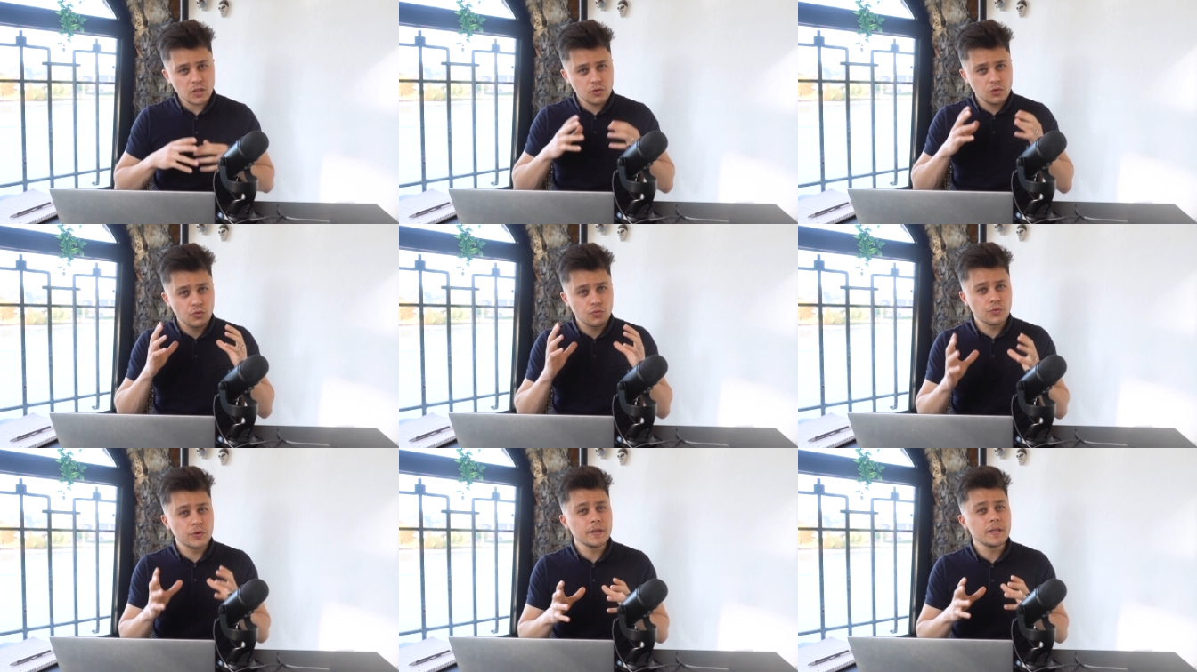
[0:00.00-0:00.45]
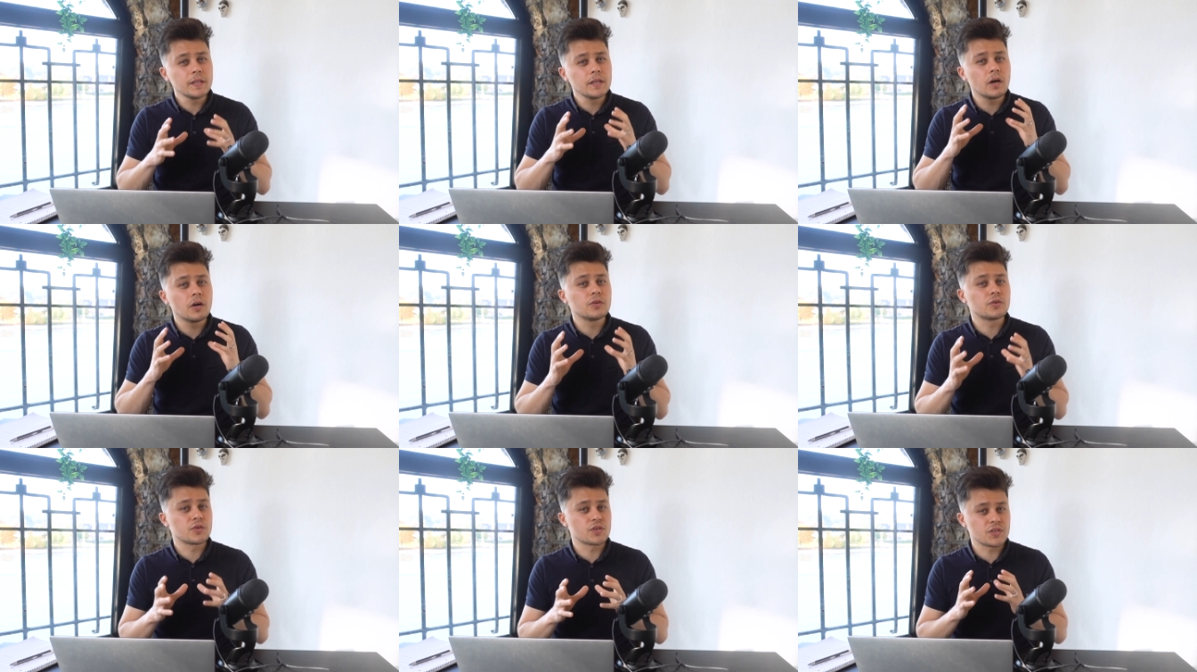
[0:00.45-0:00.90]
to really
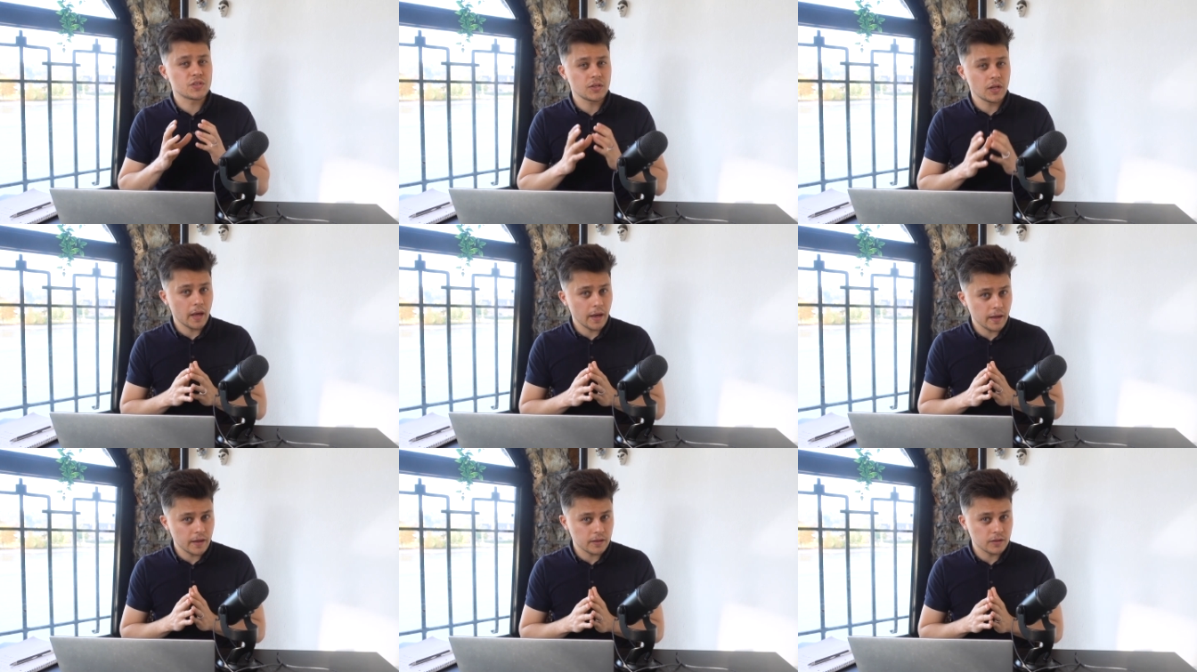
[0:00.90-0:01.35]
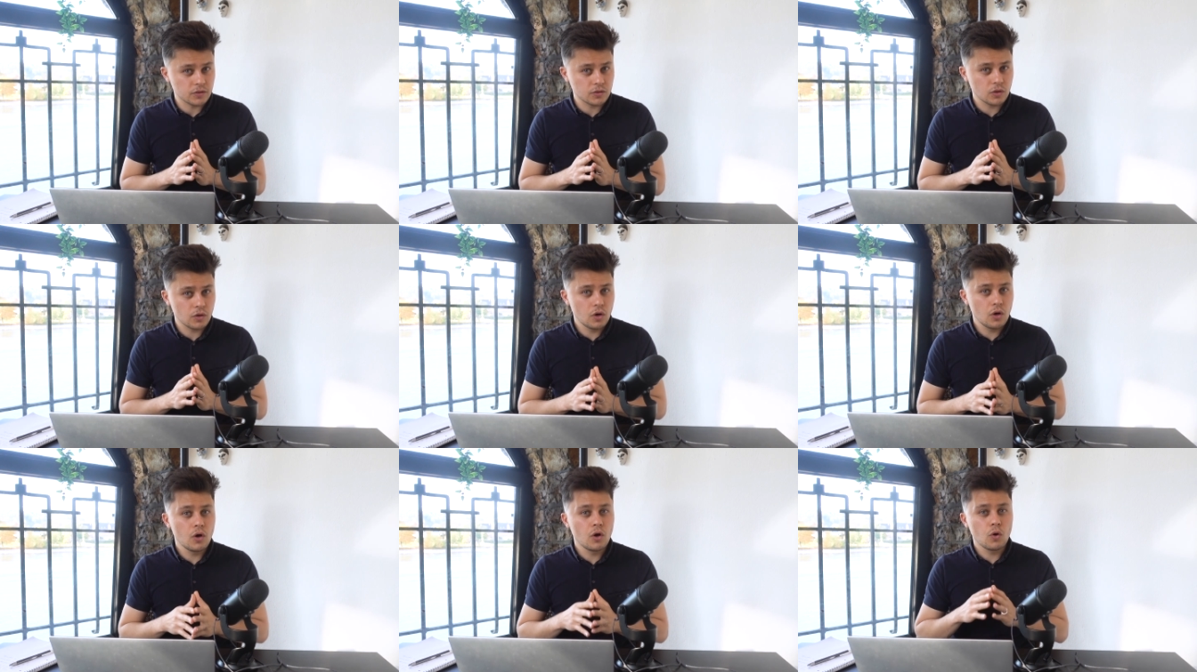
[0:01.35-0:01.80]
understand
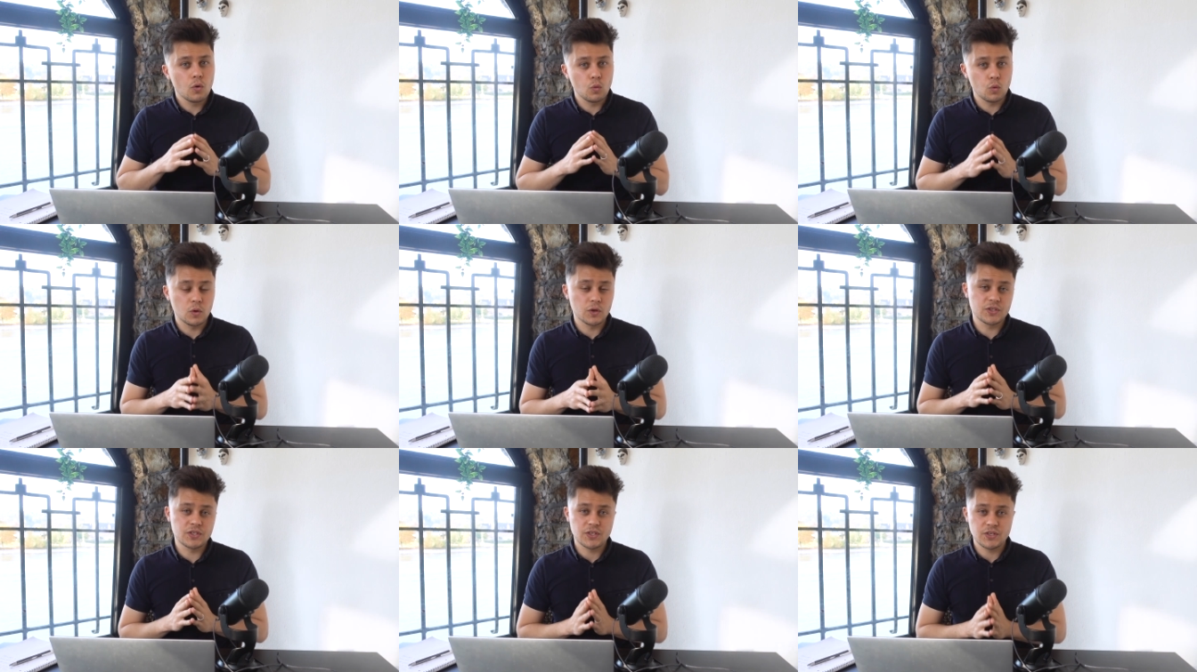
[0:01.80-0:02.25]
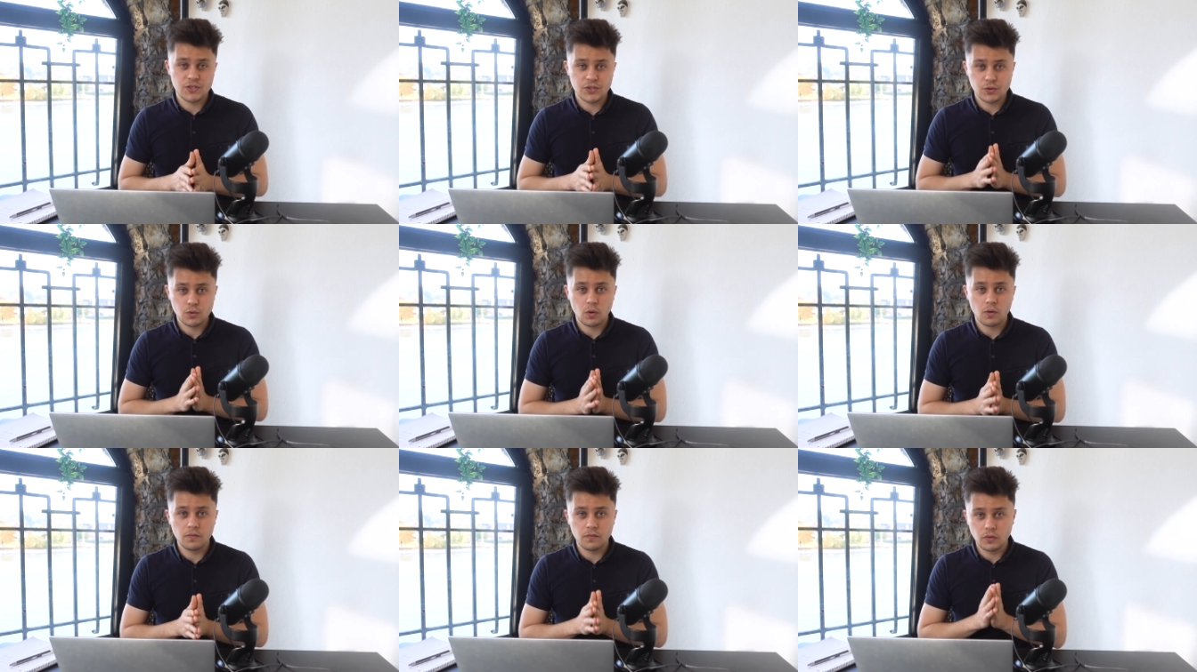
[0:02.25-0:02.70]
what's in
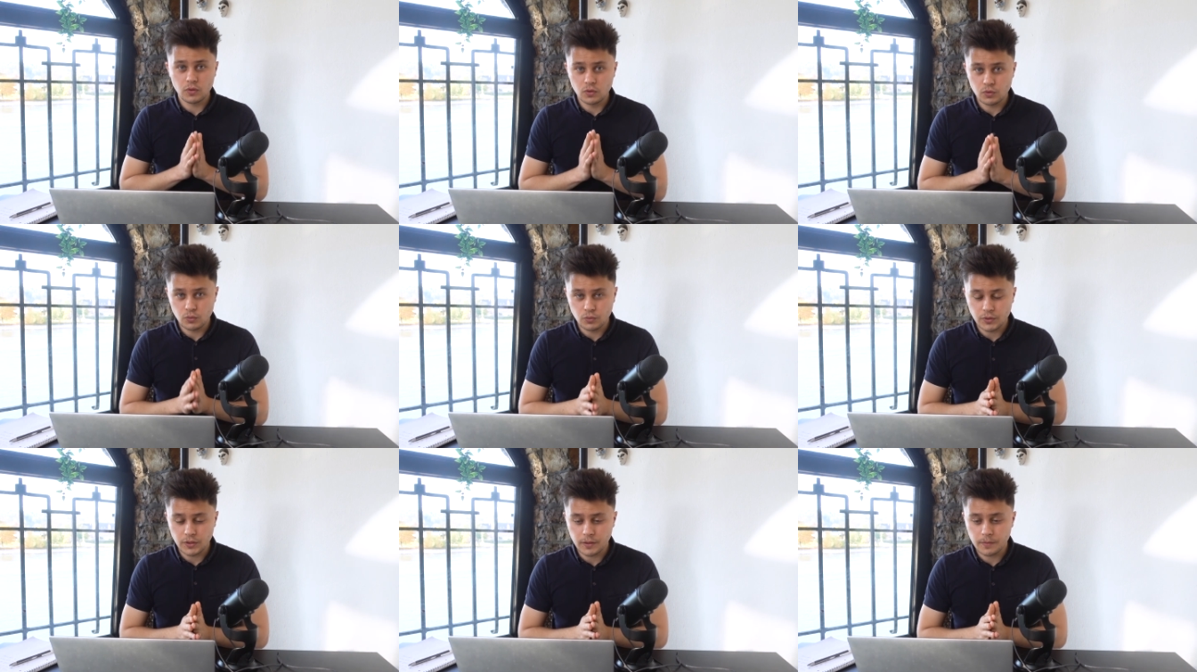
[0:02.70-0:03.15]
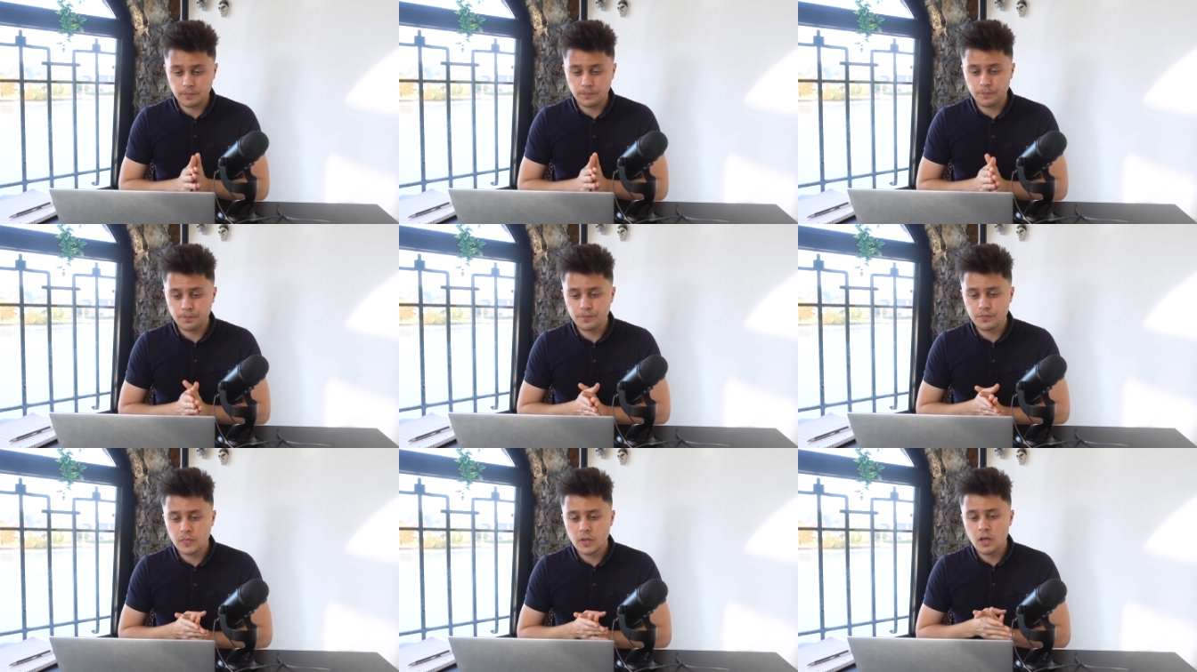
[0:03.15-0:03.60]
store for Luna.
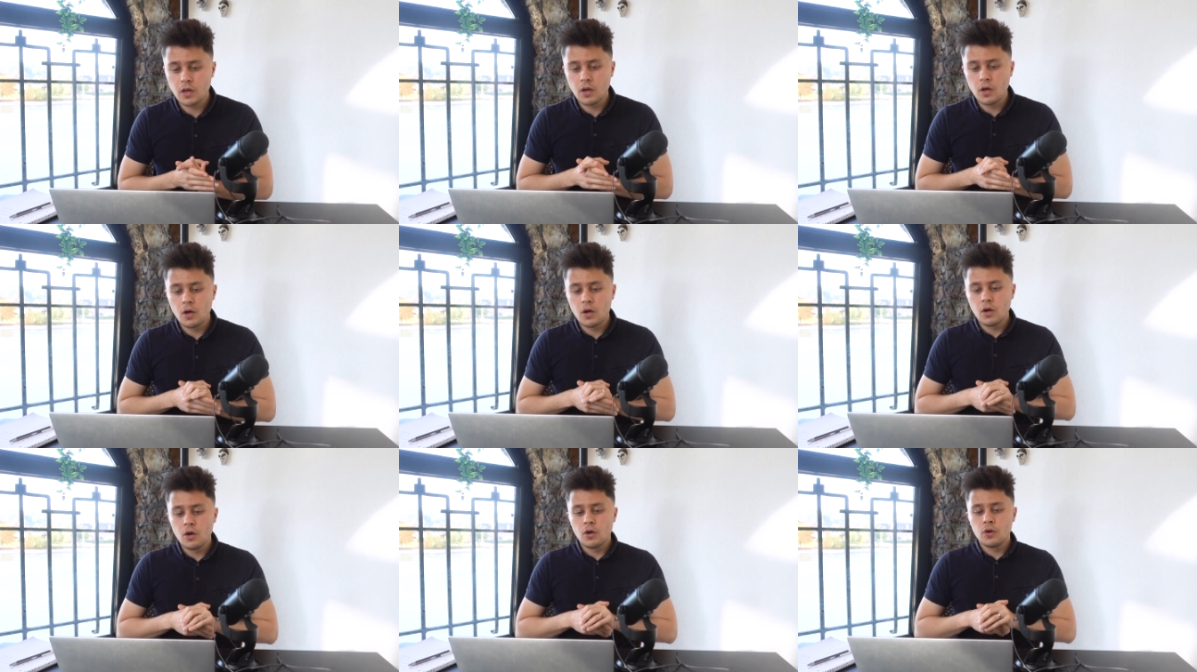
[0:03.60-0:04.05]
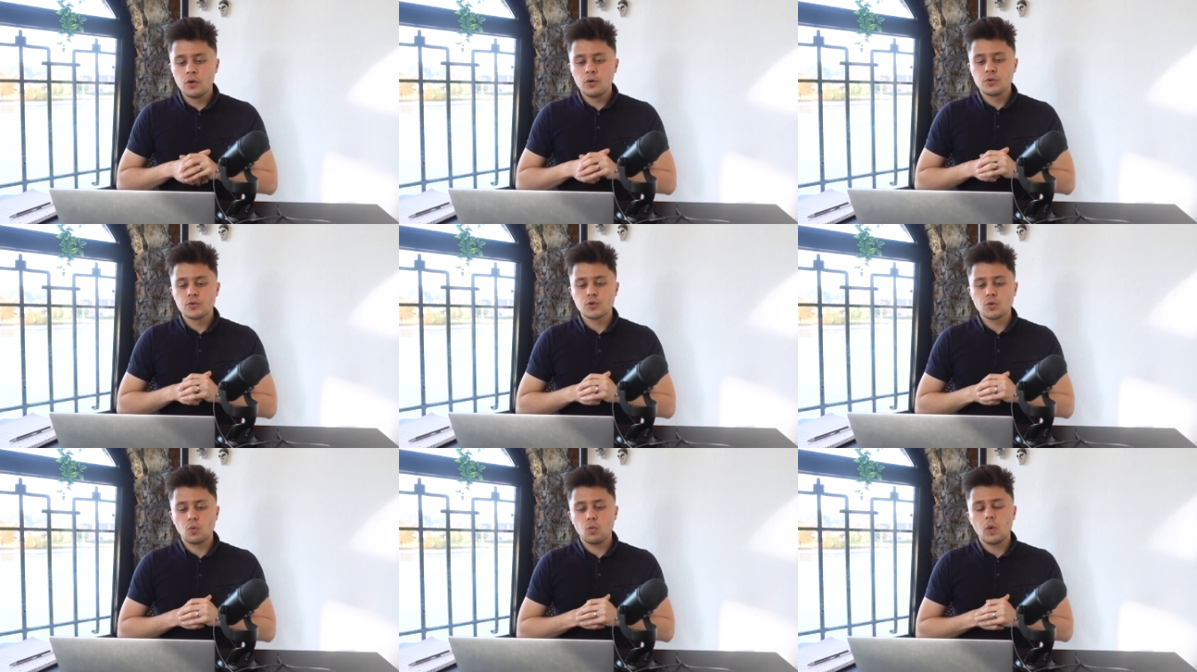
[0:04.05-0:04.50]

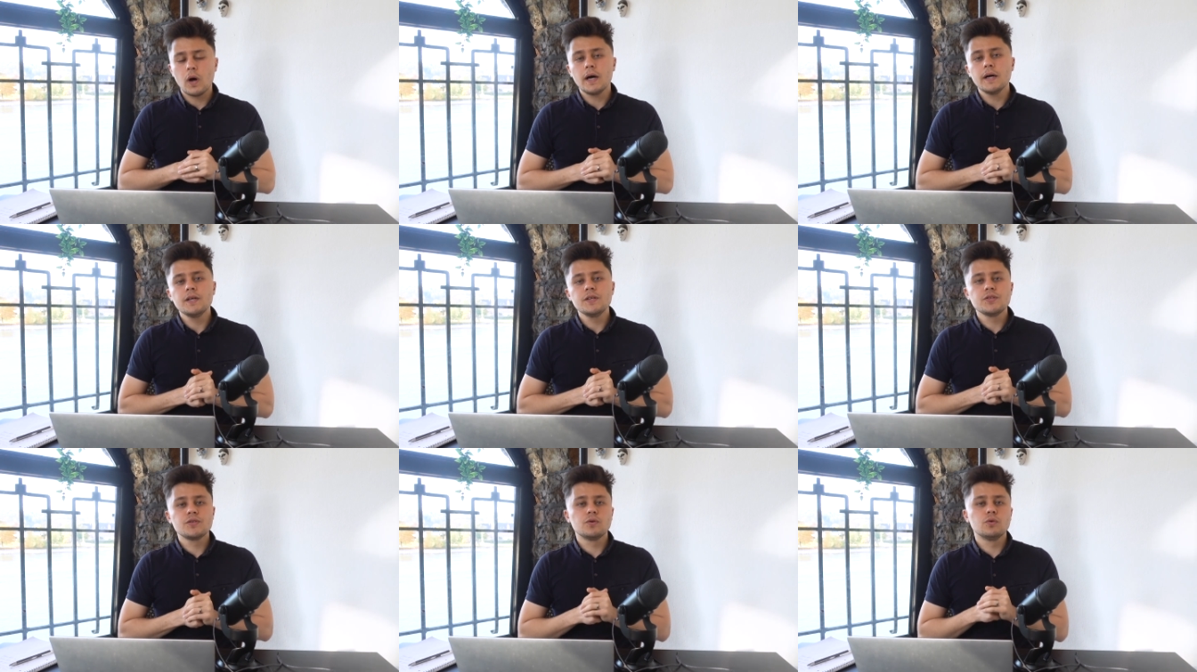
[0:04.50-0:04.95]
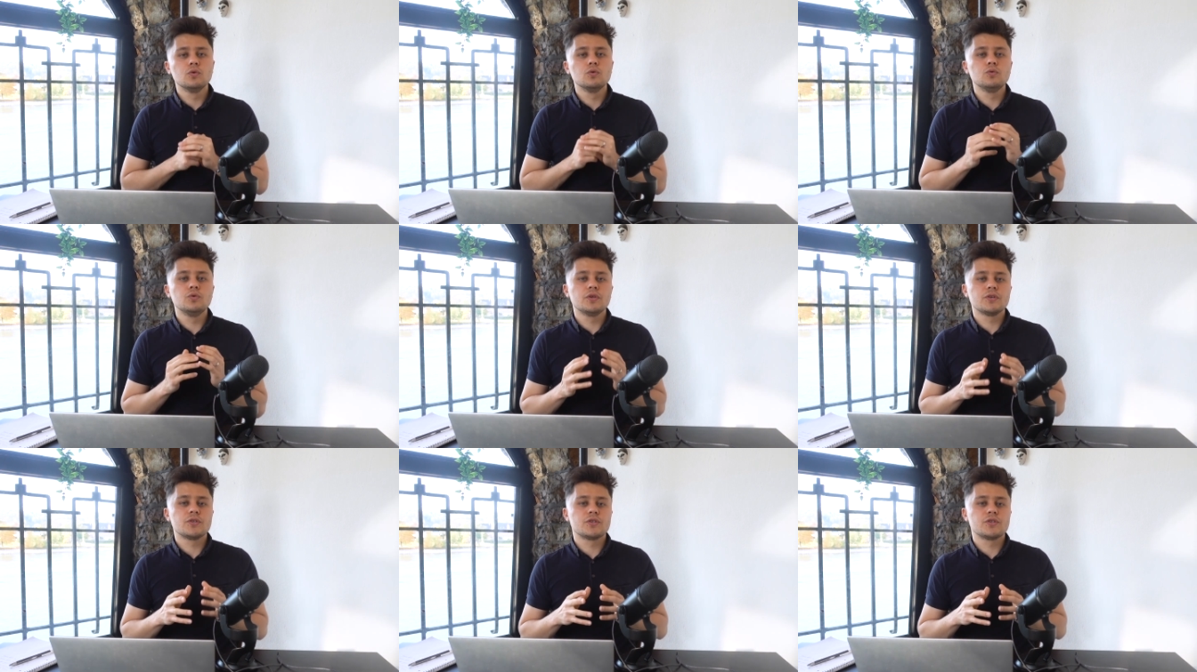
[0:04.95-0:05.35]
So why is Luna